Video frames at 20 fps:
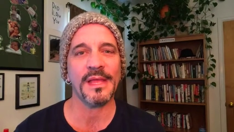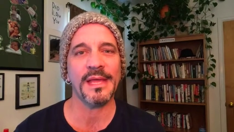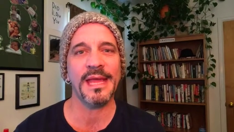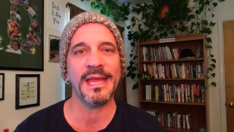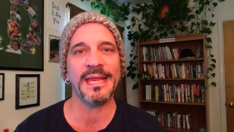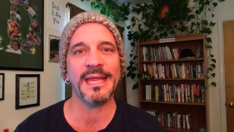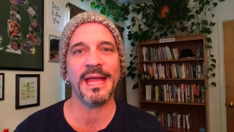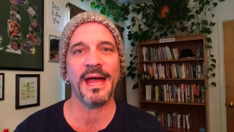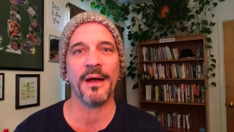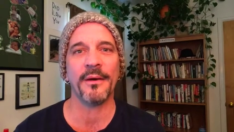
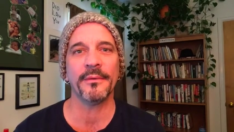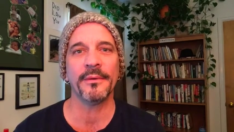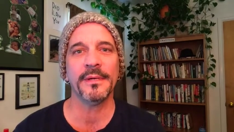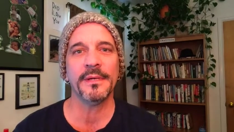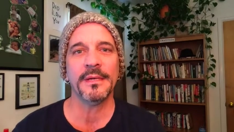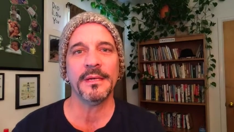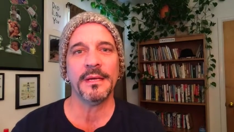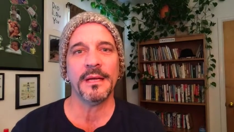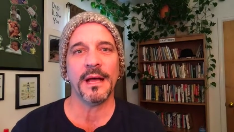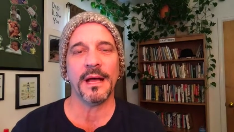Anyhow,
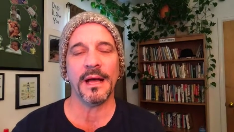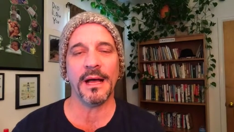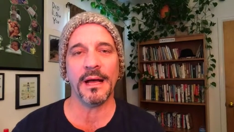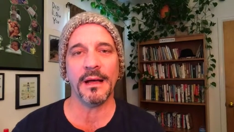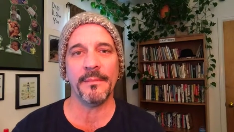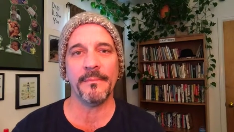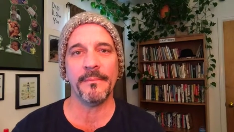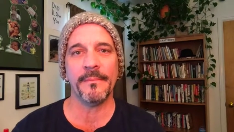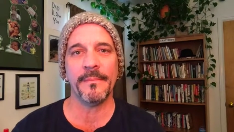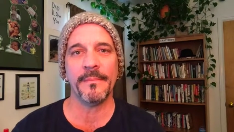
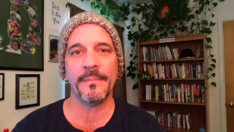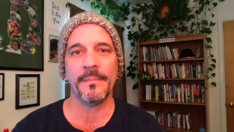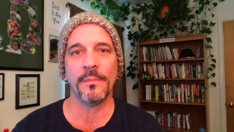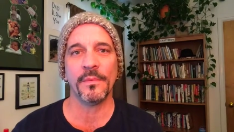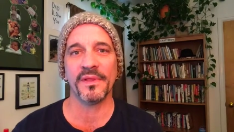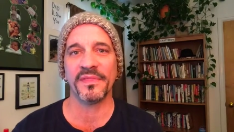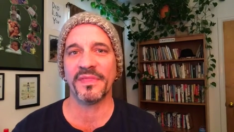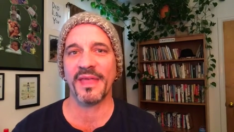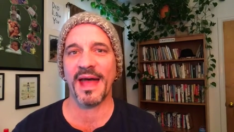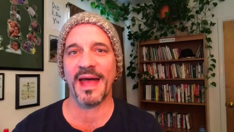um,
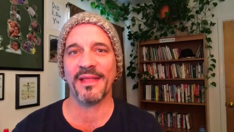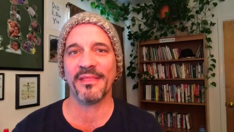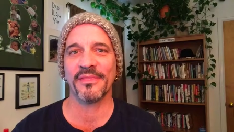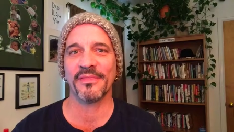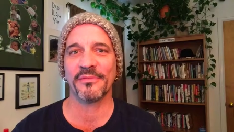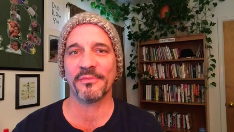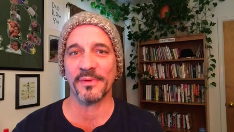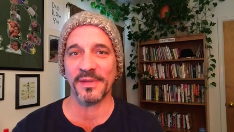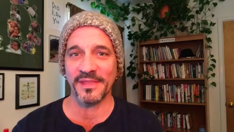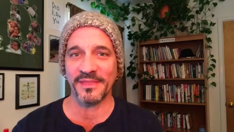with
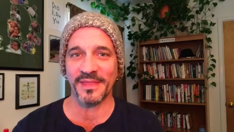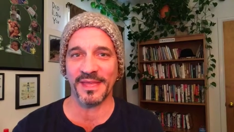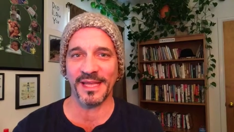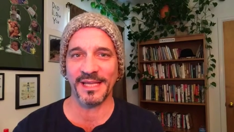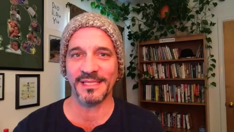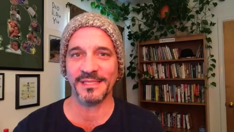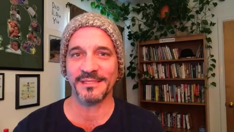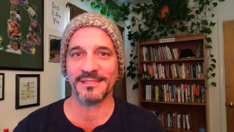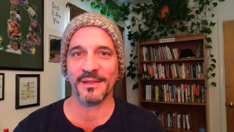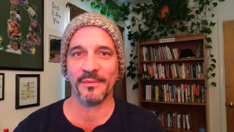that, three
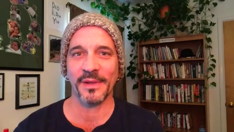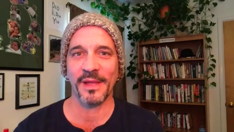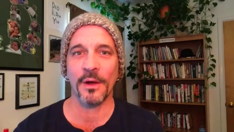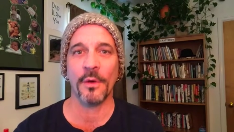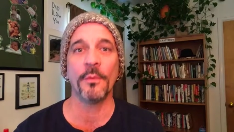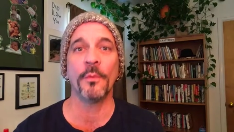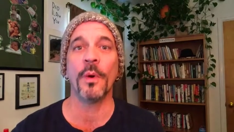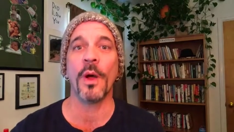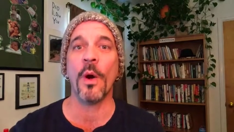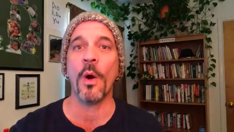things that we
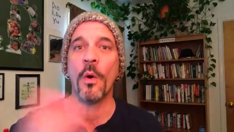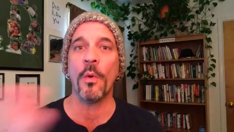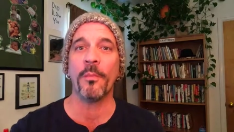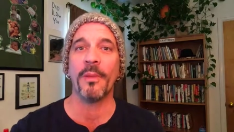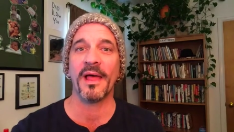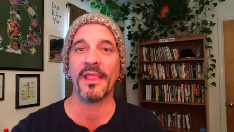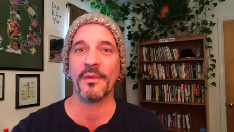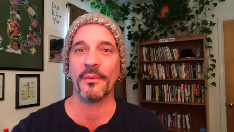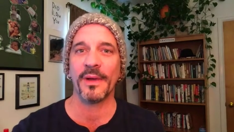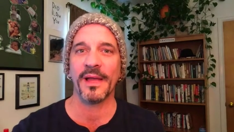all, oh,
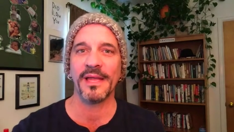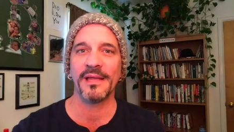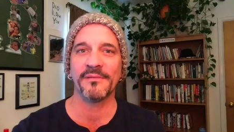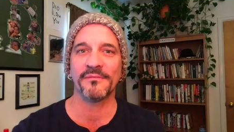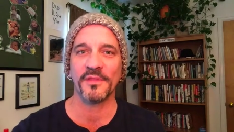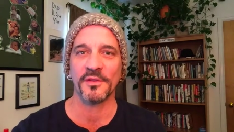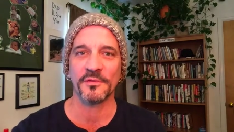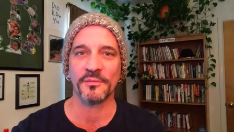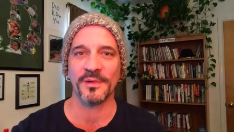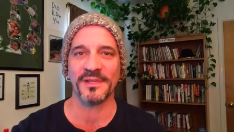by the way,
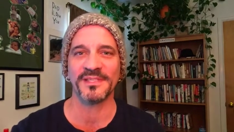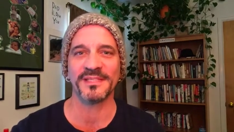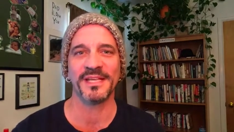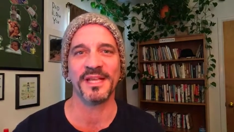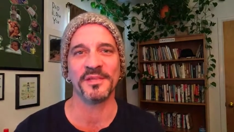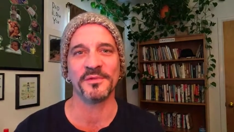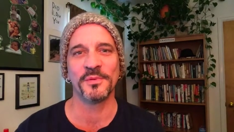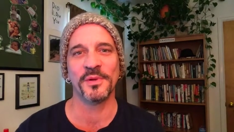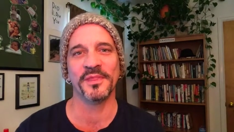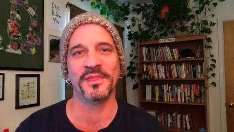if this resonates